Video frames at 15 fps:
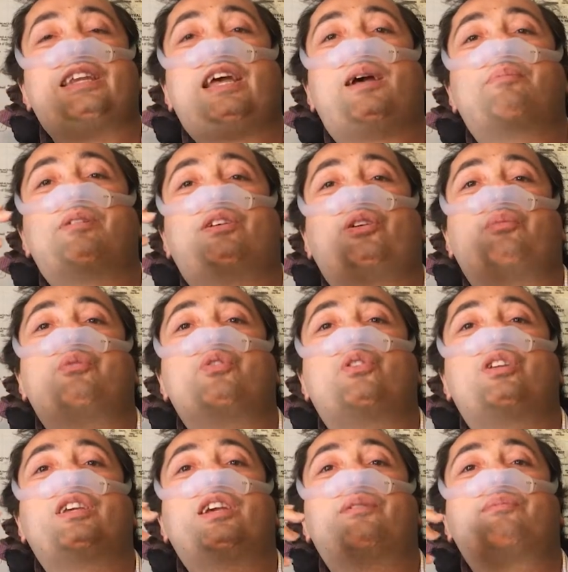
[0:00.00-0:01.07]
dynamic
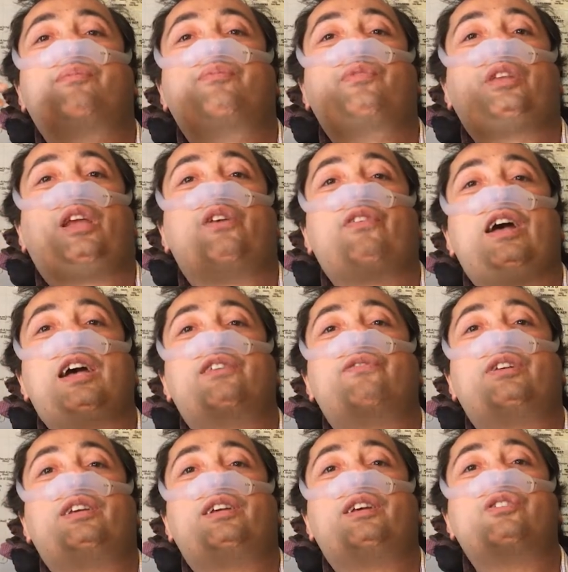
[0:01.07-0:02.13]
community of
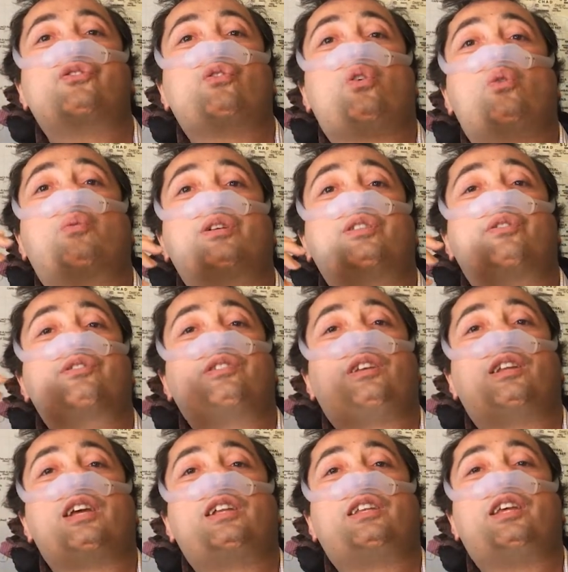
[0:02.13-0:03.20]
advocates or whether
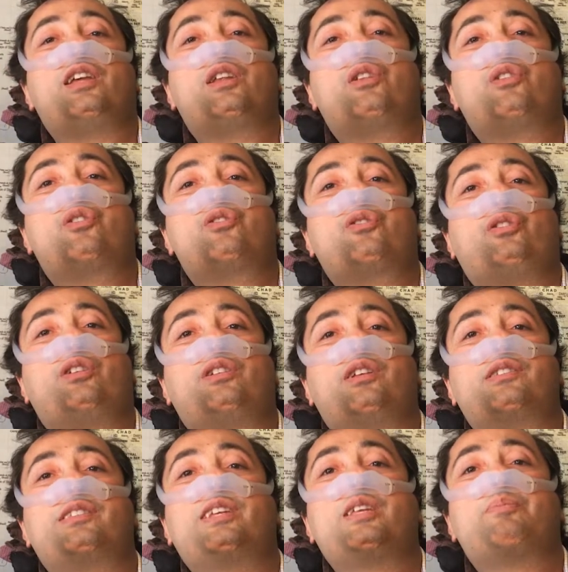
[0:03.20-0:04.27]
it's connecting
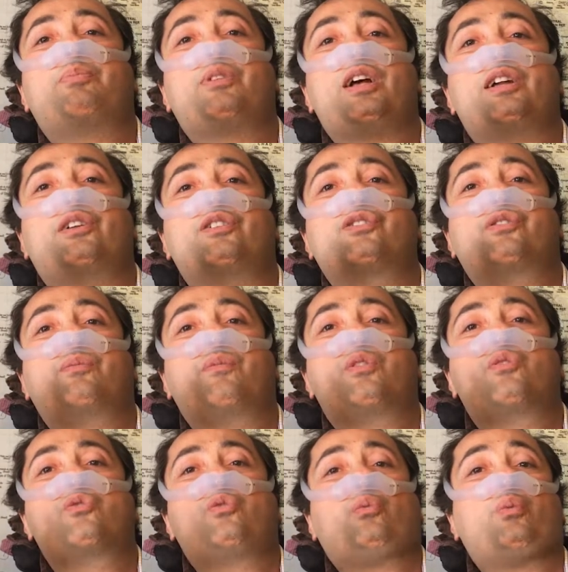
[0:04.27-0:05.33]
to city
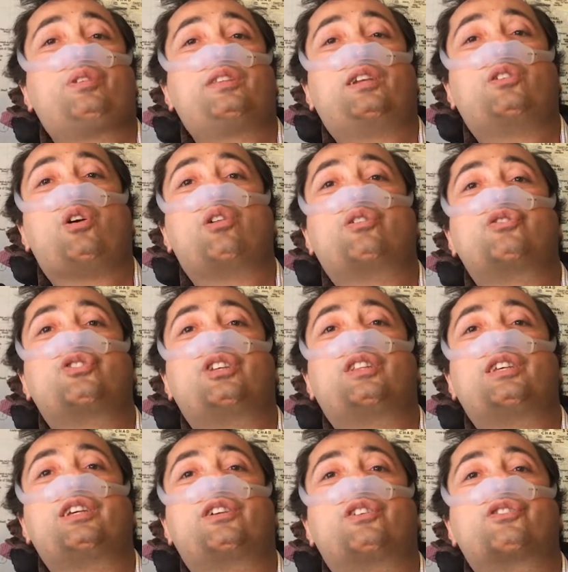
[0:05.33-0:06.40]
planners with
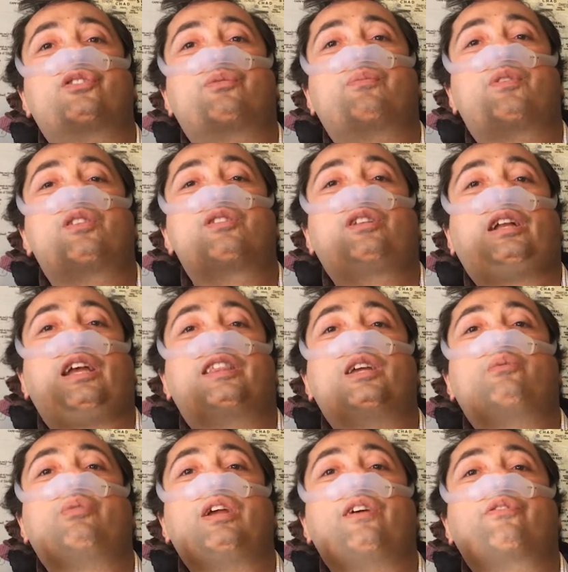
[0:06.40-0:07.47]
technology leaders,
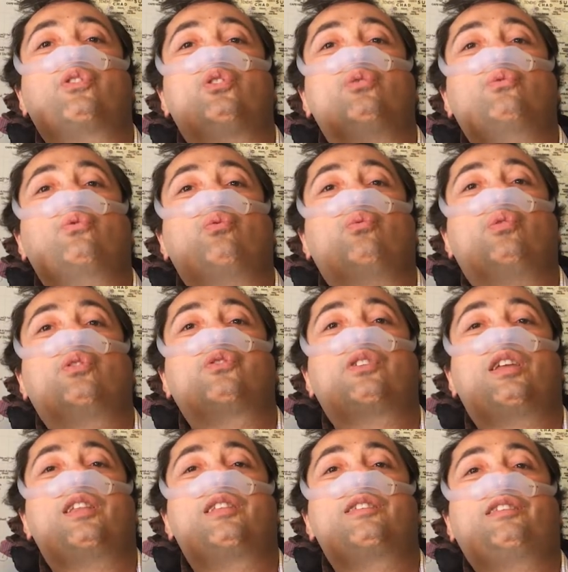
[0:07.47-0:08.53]
I think we have new
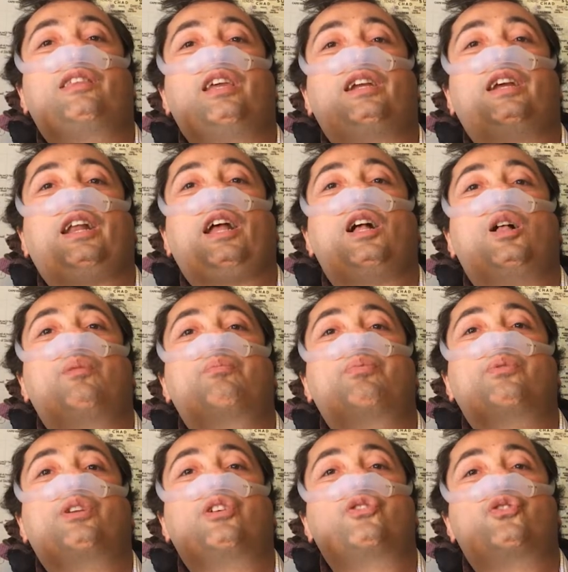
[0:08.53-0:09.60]
tools that can
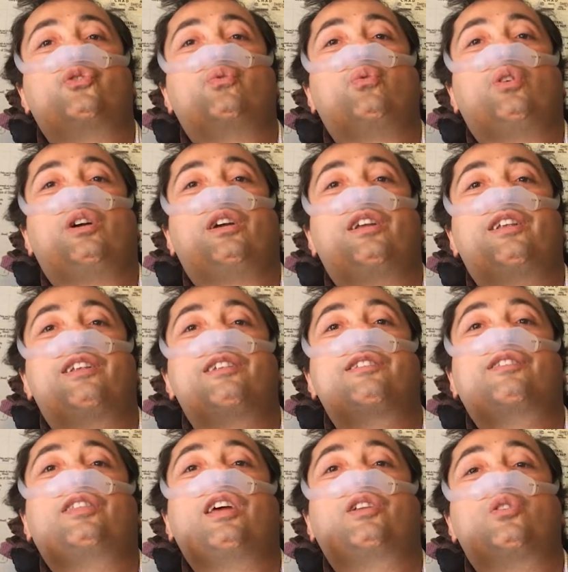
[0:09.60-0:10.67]
help ensure
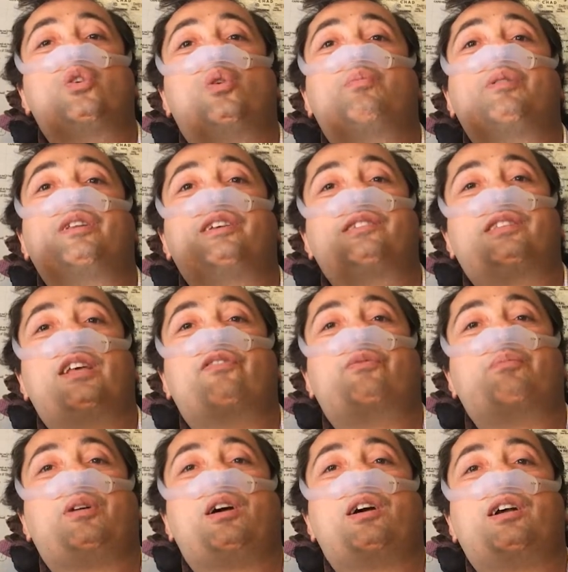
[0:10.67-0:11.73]
that
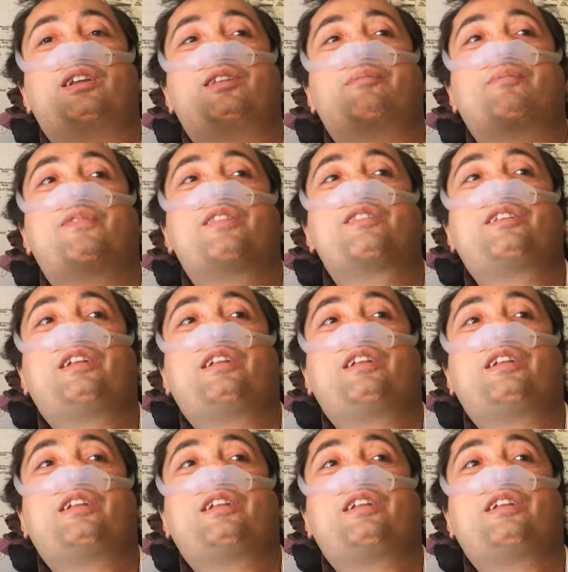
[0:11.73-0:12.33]
nobody's left behind.